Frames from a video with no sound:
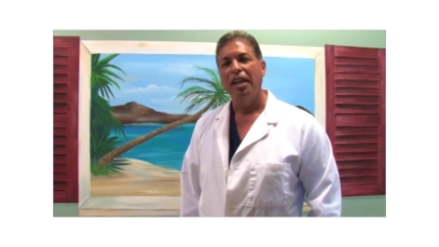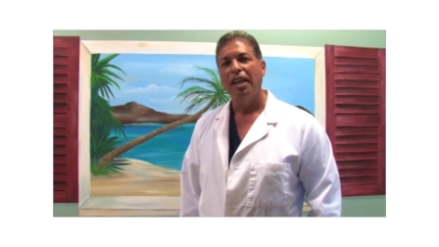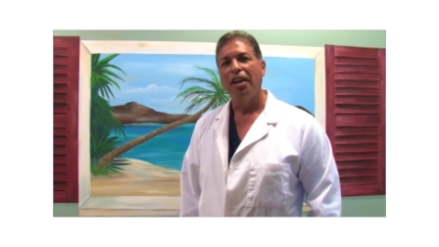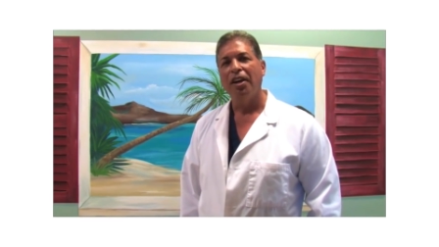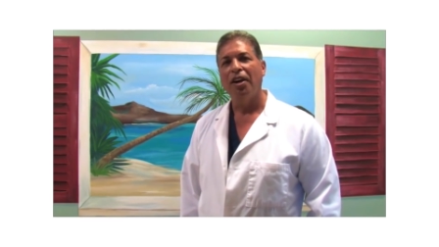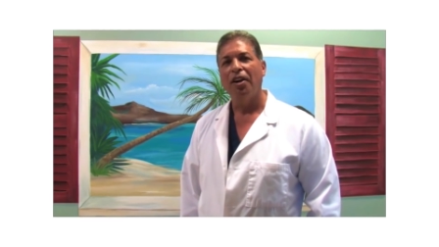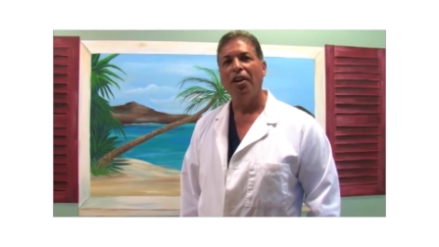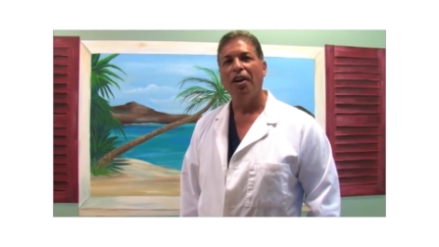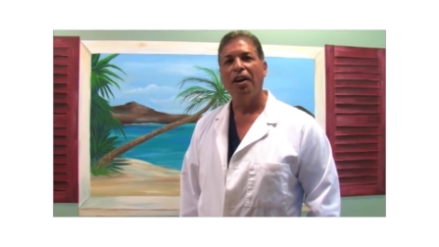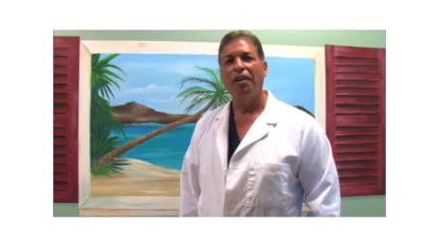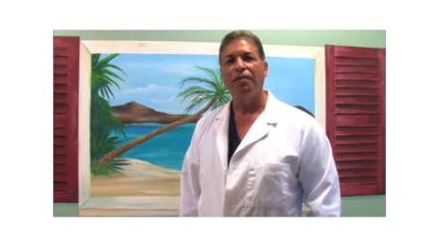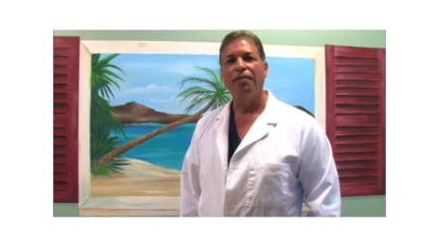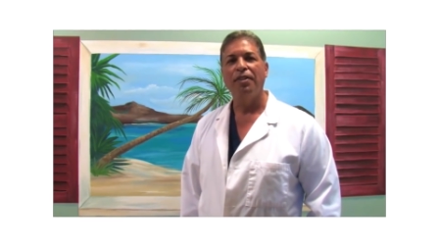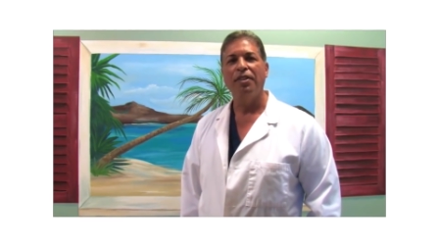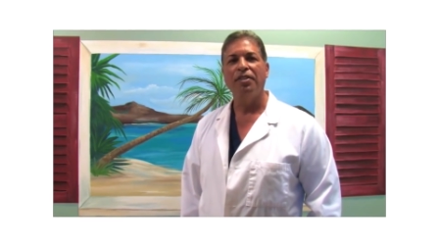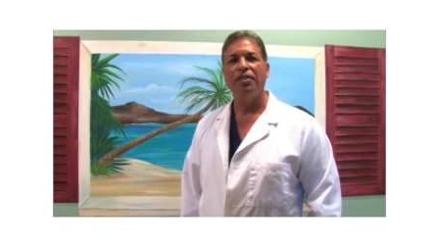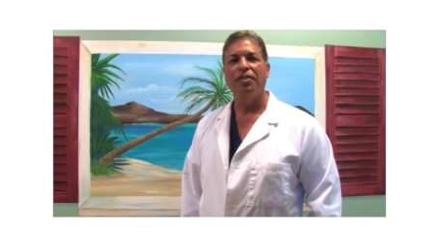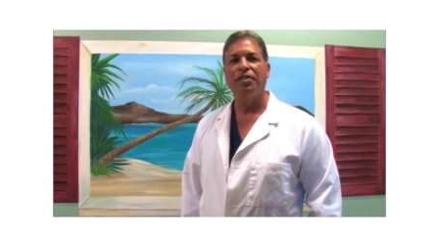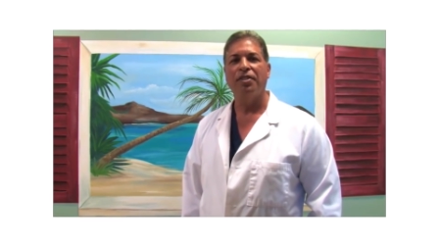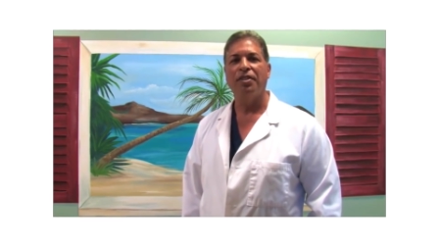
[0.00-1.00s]
in our
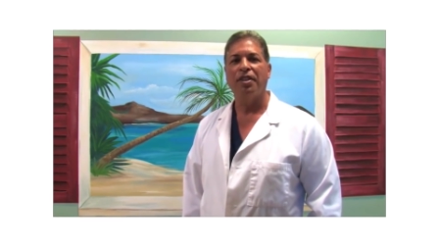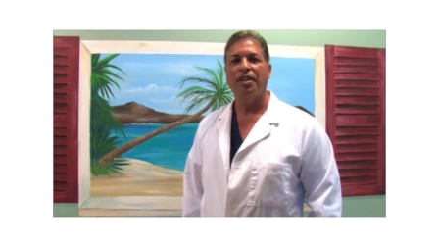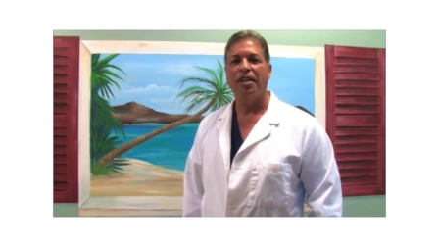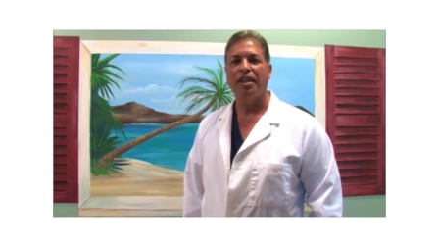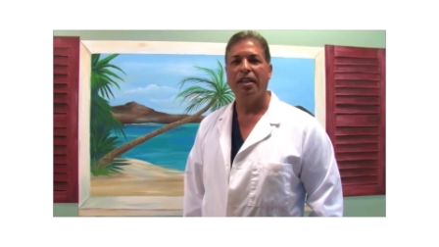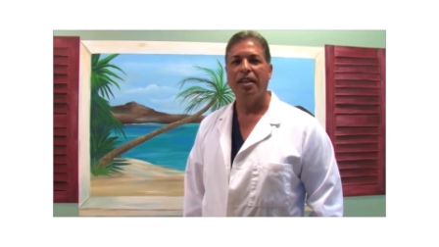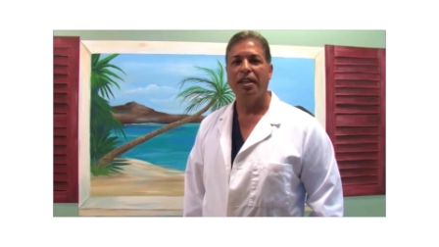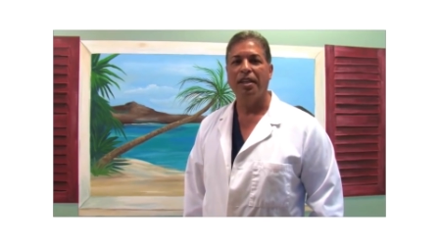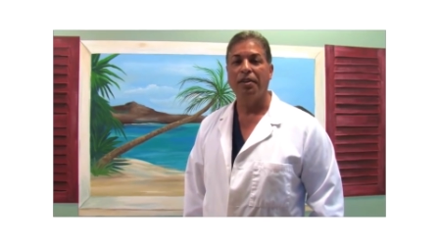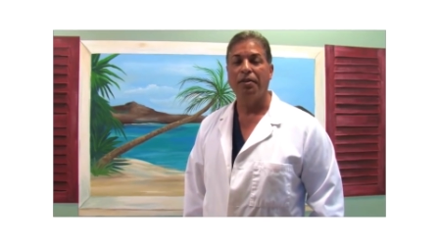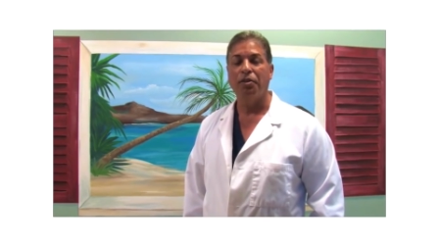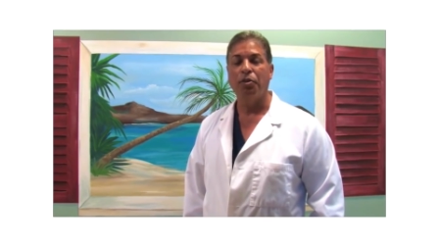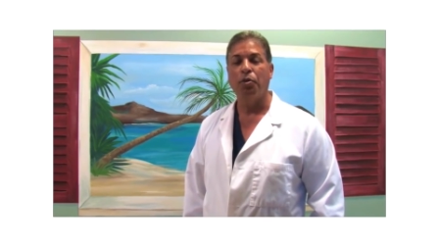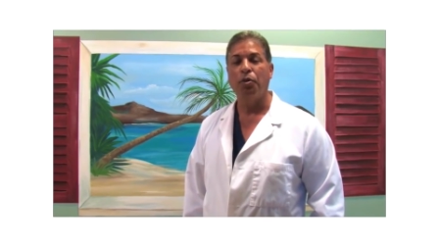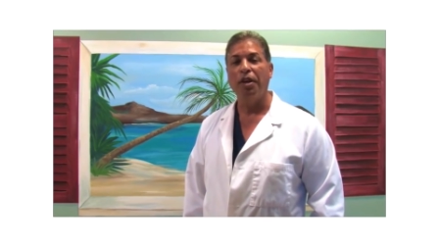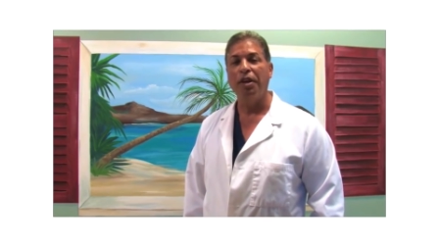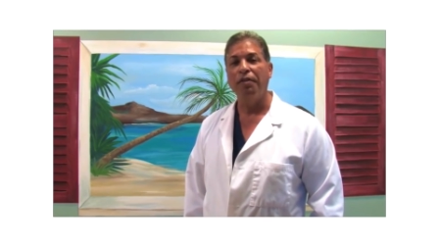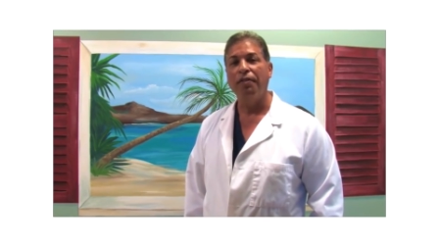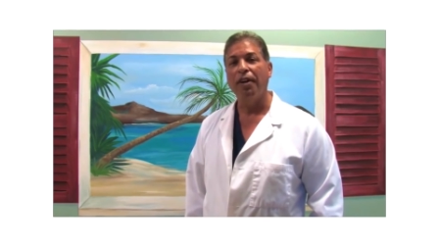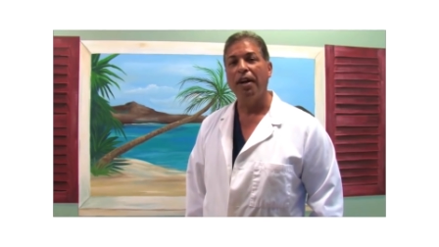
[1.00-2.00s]
office
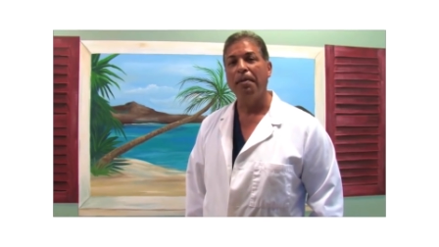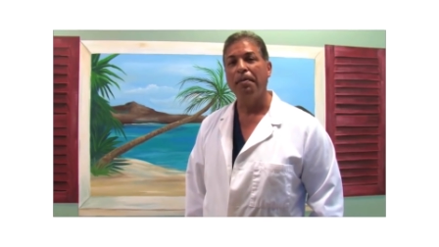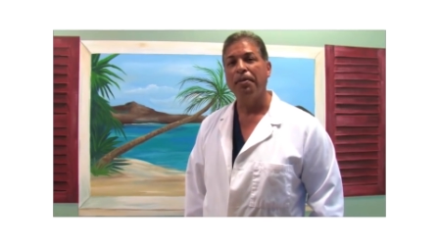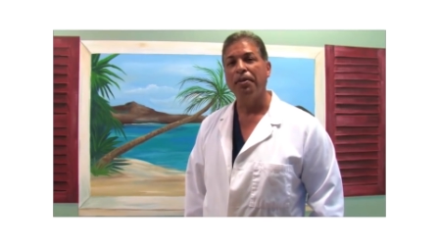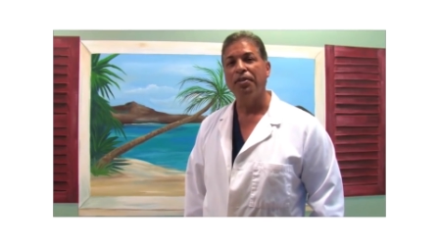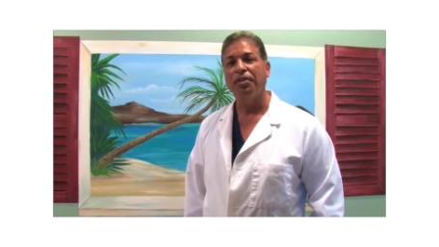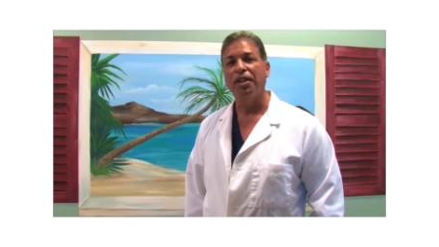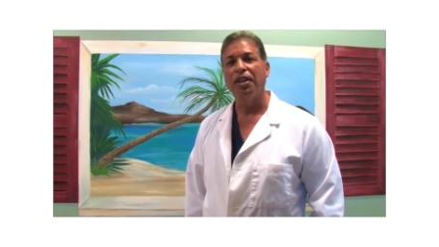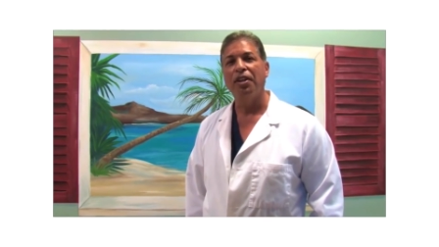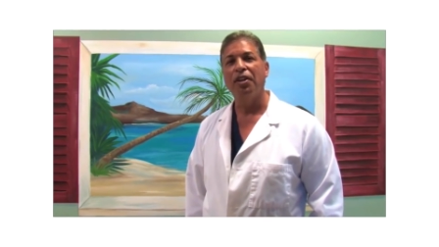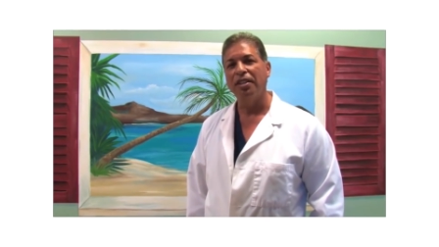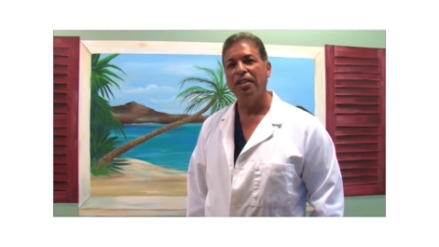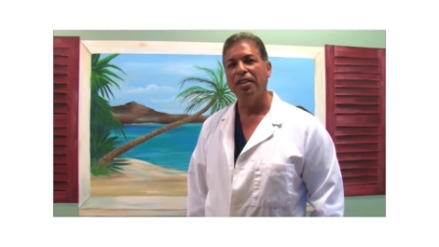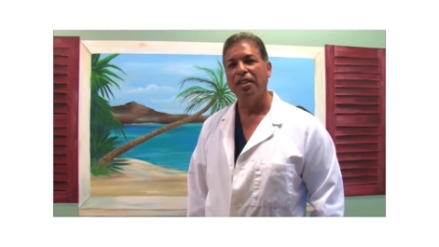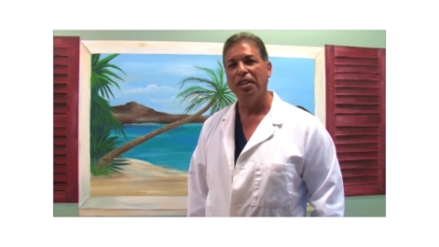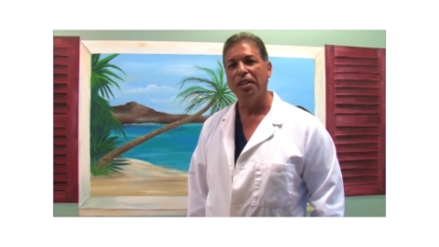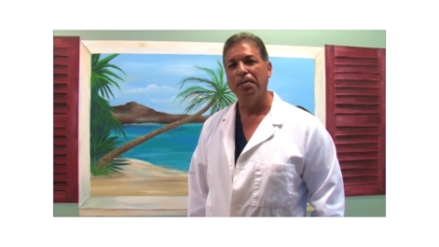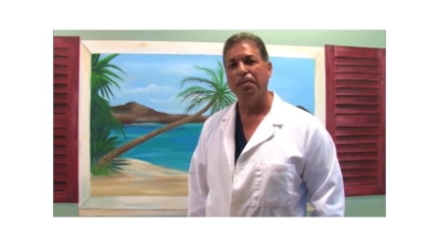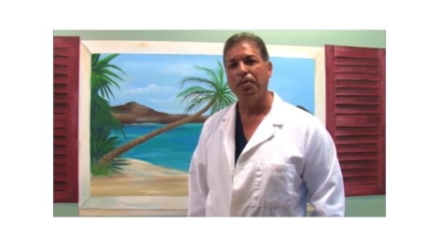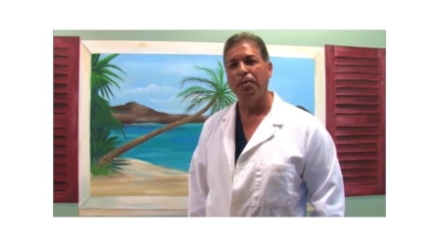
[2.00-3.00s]
25% to
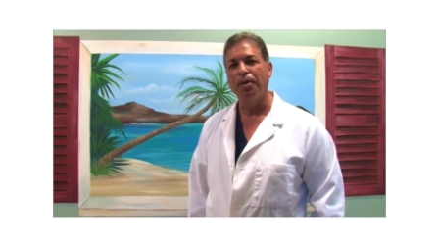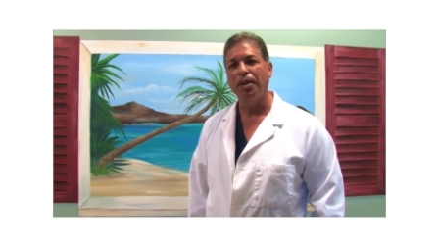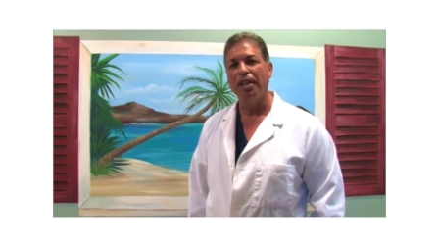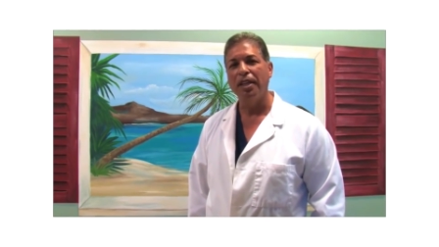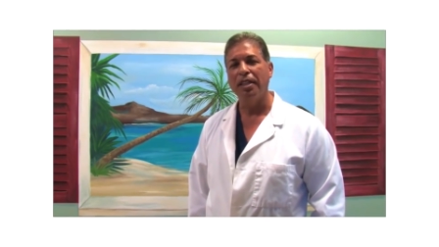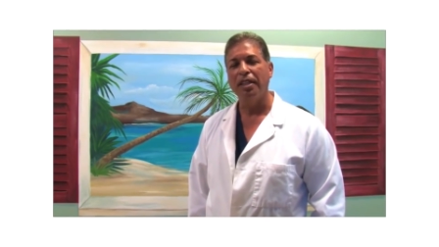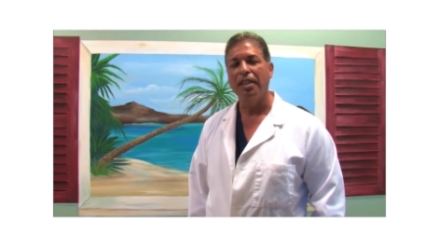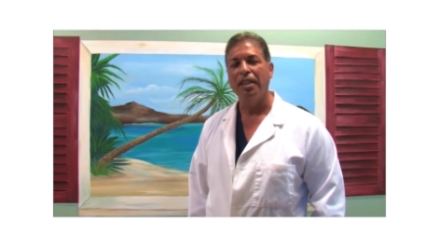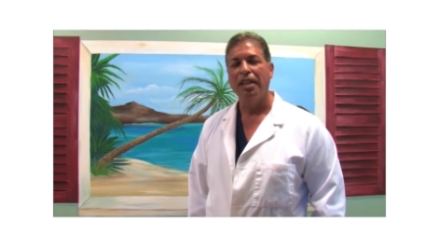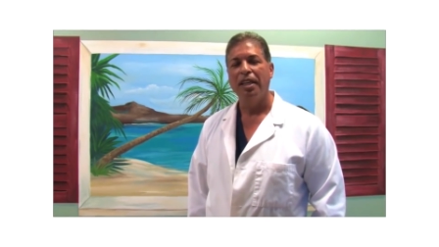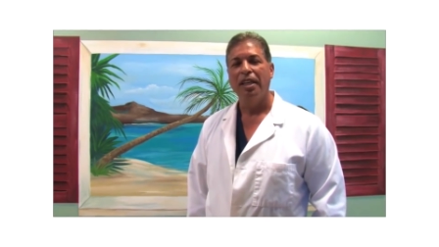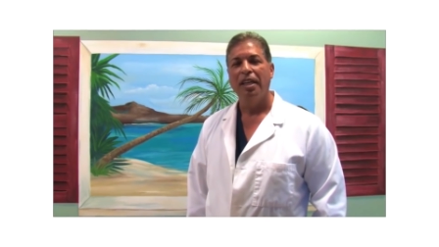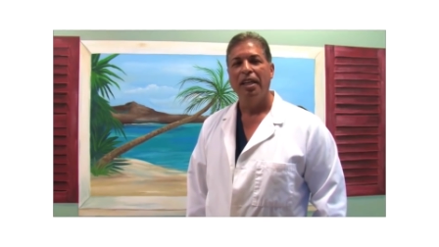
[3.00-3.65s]
this point,